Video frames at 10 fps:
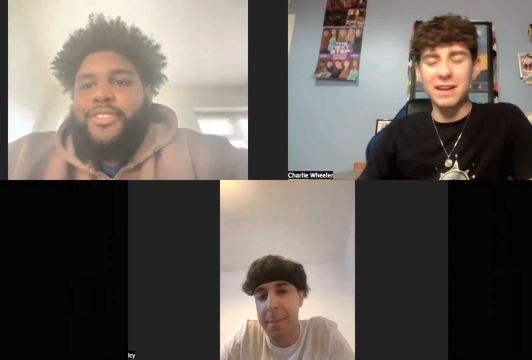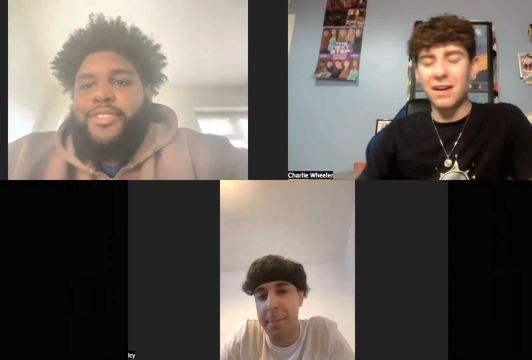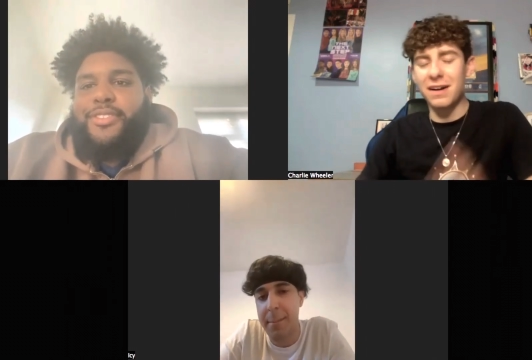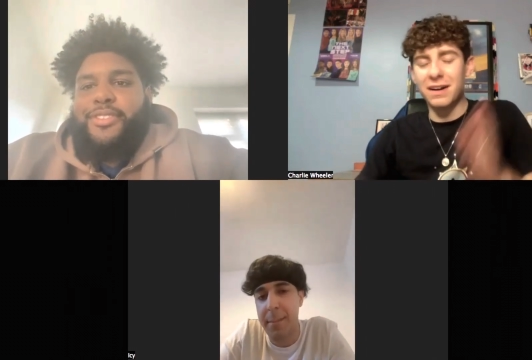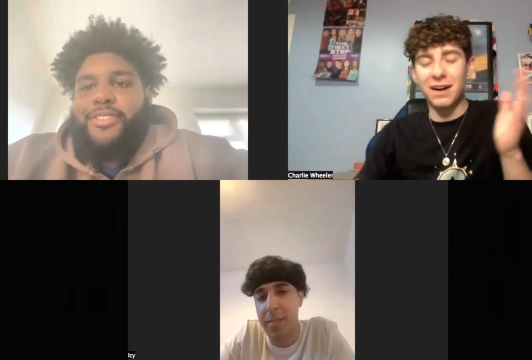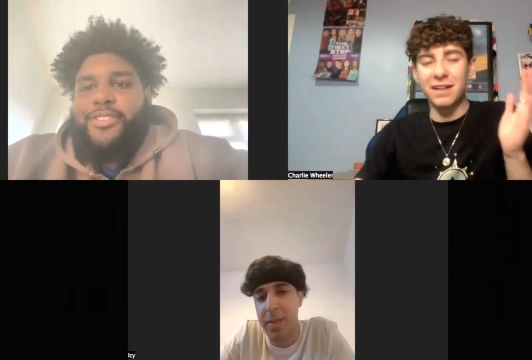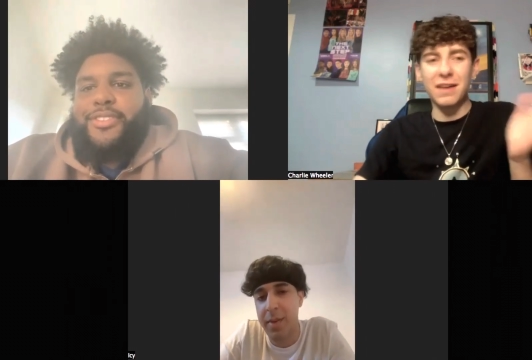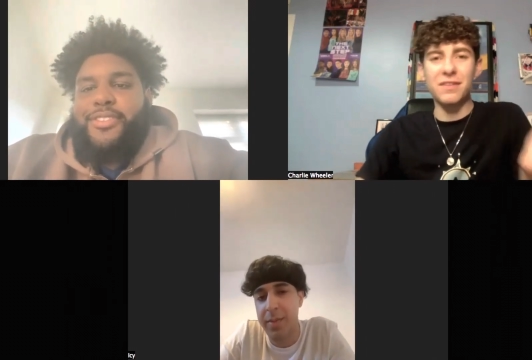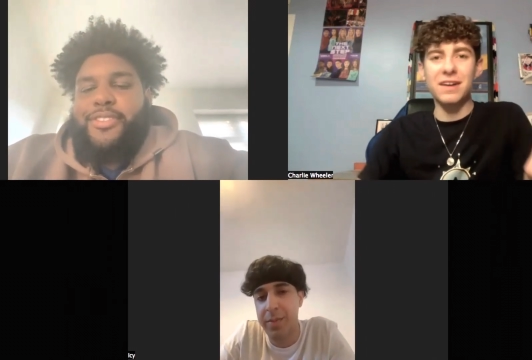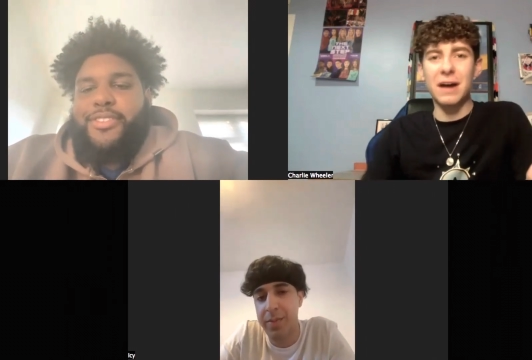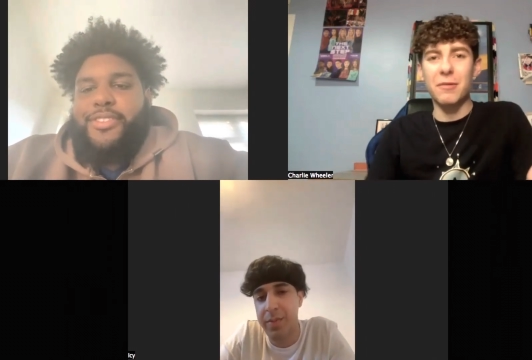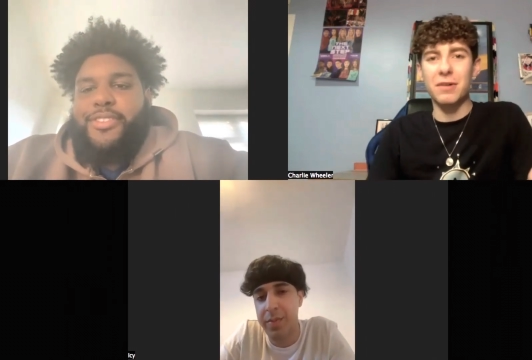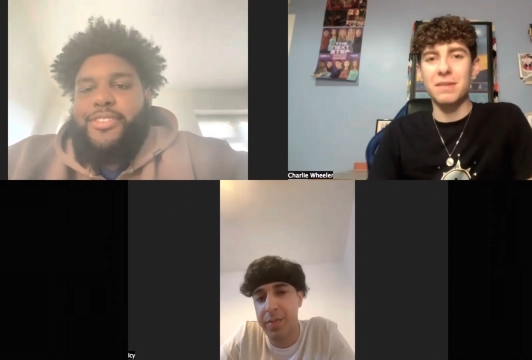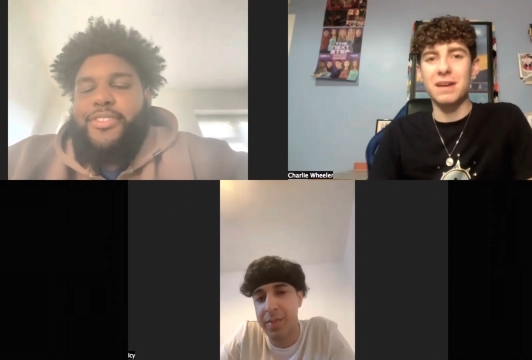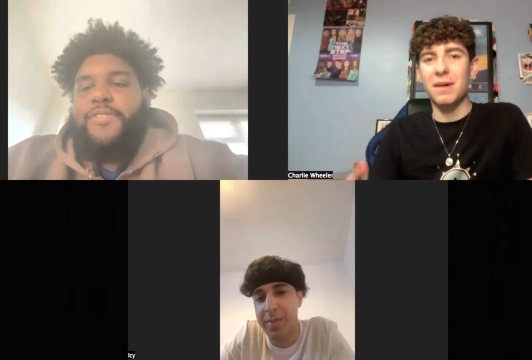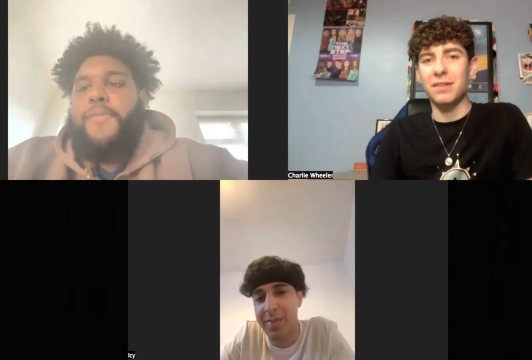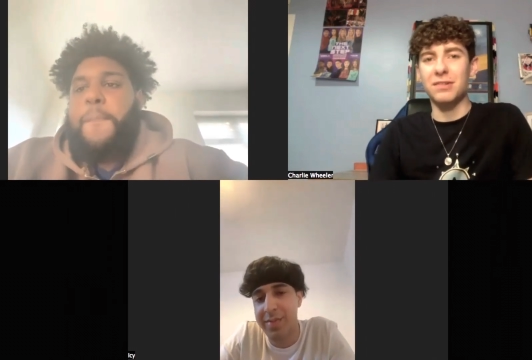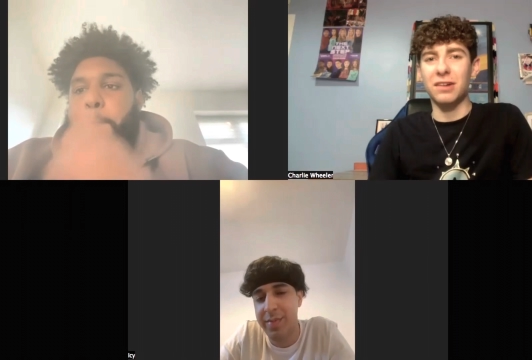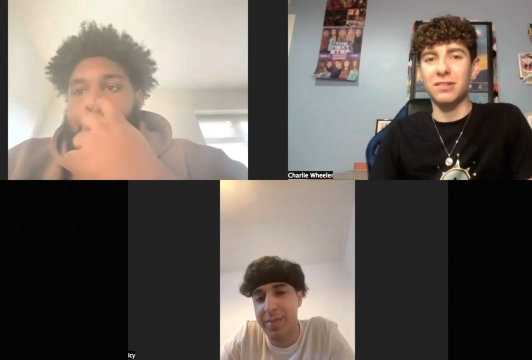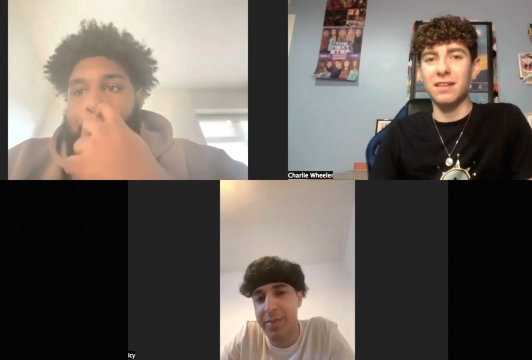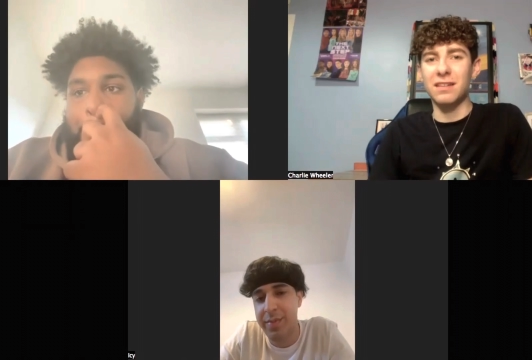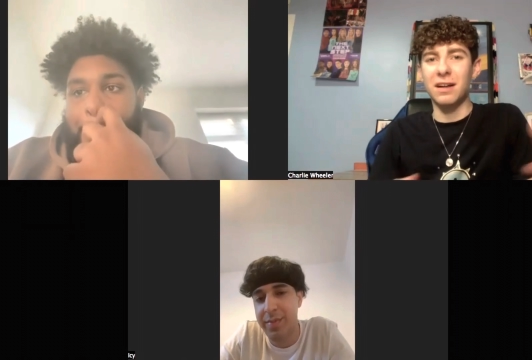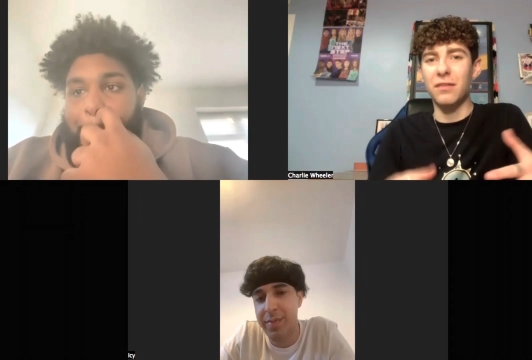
Speaker 1: And yeah, I, I, definitely get what you mean about the judges.